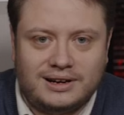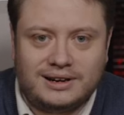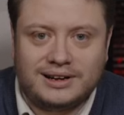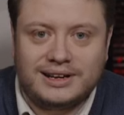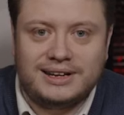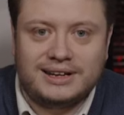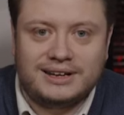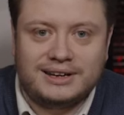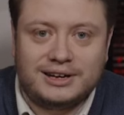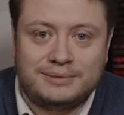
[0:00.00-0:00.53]

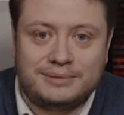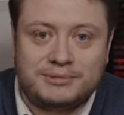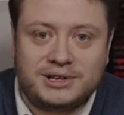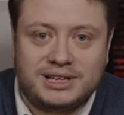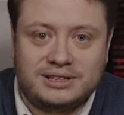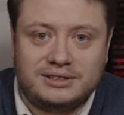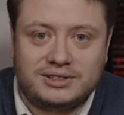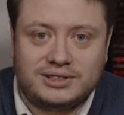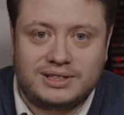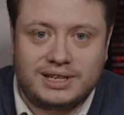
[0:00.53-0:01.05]
Hi, I'm
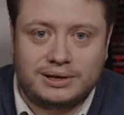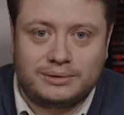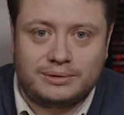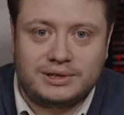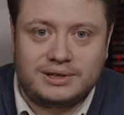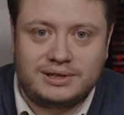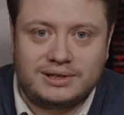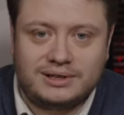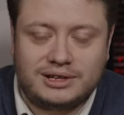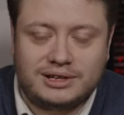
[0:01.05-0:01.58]
Keith
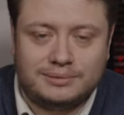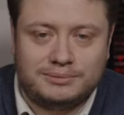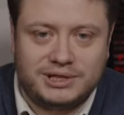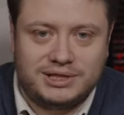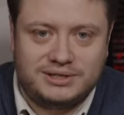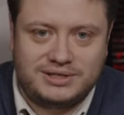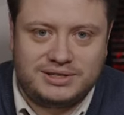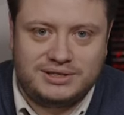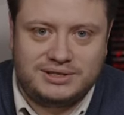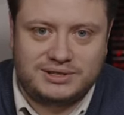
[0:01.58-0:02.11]
Dowen. I'm the
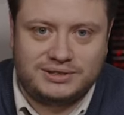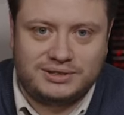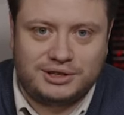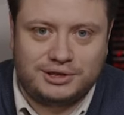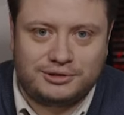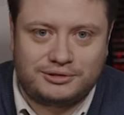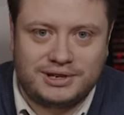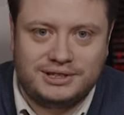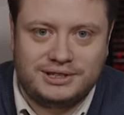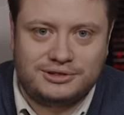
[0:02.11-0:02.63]
Assistant
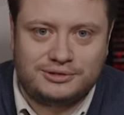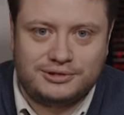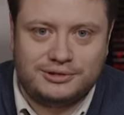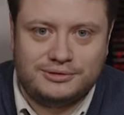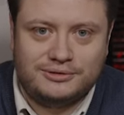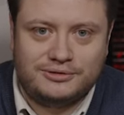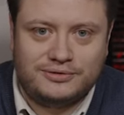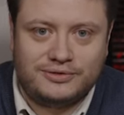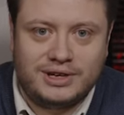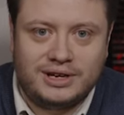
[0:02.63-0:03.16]
Curator
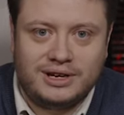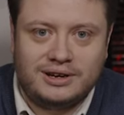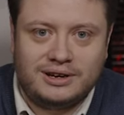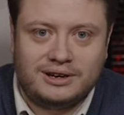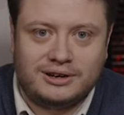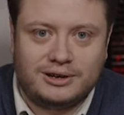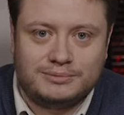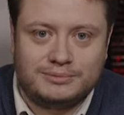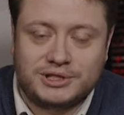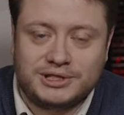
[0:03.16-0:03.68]
of
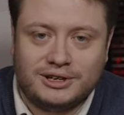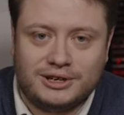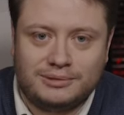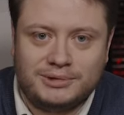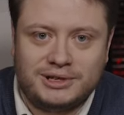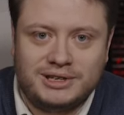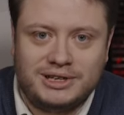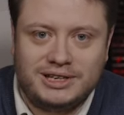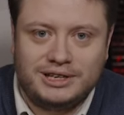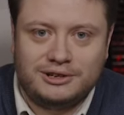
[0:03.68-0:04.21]
Arms and
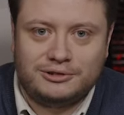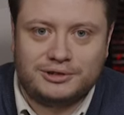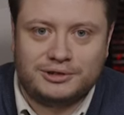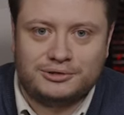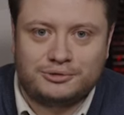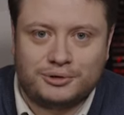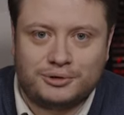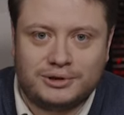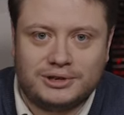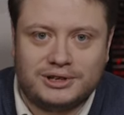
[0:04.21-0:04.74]
Armour here at the
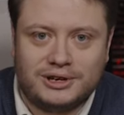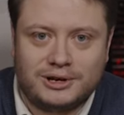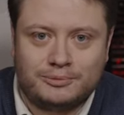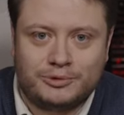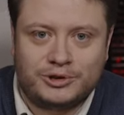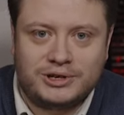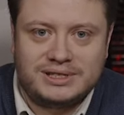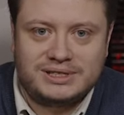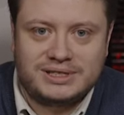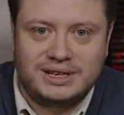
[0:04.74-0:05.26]
Royal
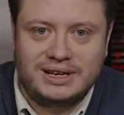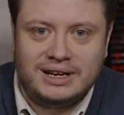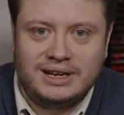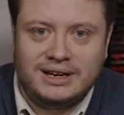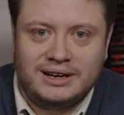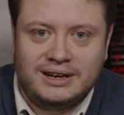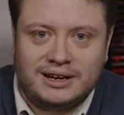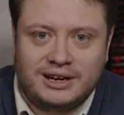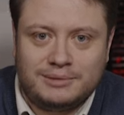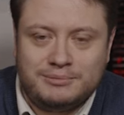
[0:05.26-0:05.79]
Armouries.
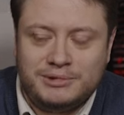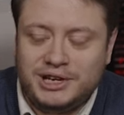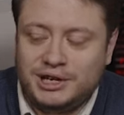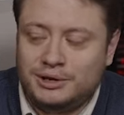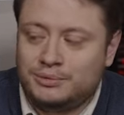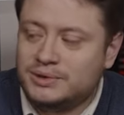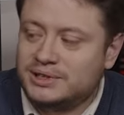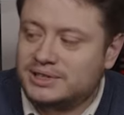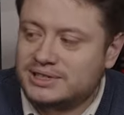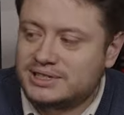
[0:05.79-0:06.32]
I'm here
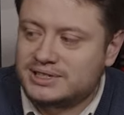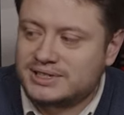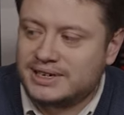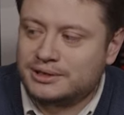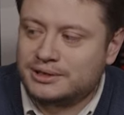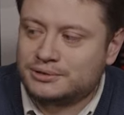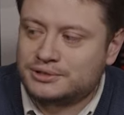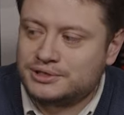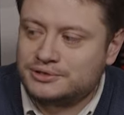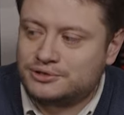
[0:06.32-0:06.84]
with the
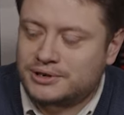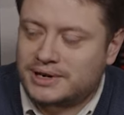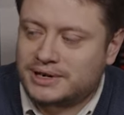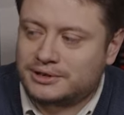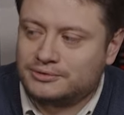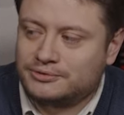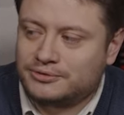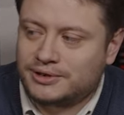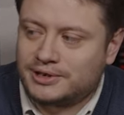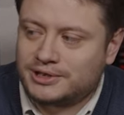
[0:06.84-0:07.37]
Snails and
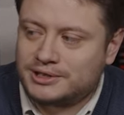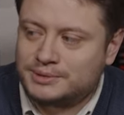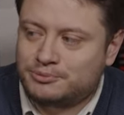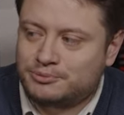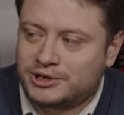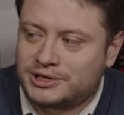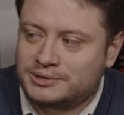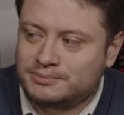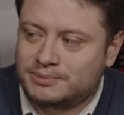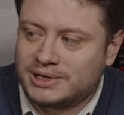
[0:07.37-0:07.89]
Dragonflies
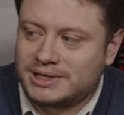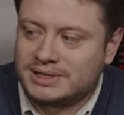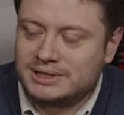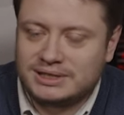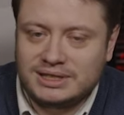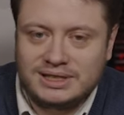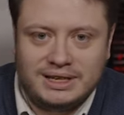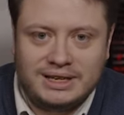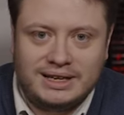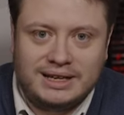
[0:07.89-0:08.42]
breastplate,
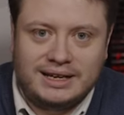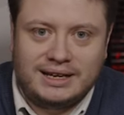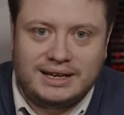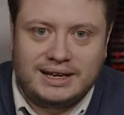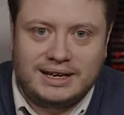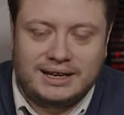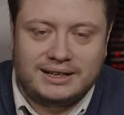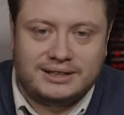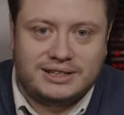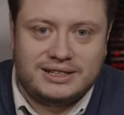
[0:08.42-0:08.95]

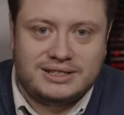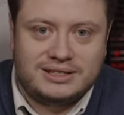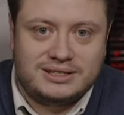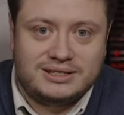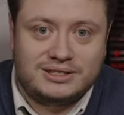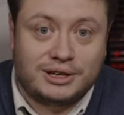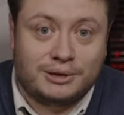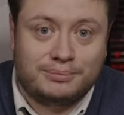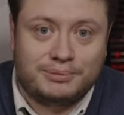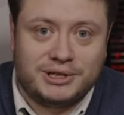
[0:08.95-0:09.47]
and this
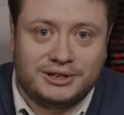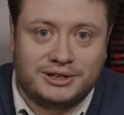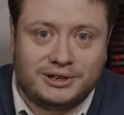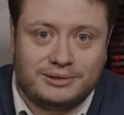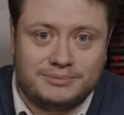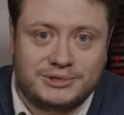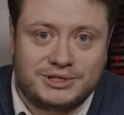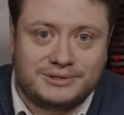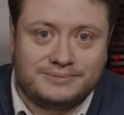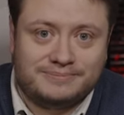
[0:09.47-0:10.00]
is Up in
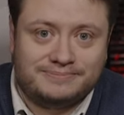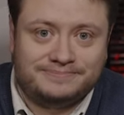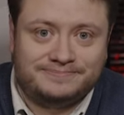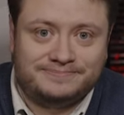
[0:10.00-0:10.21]
Arms.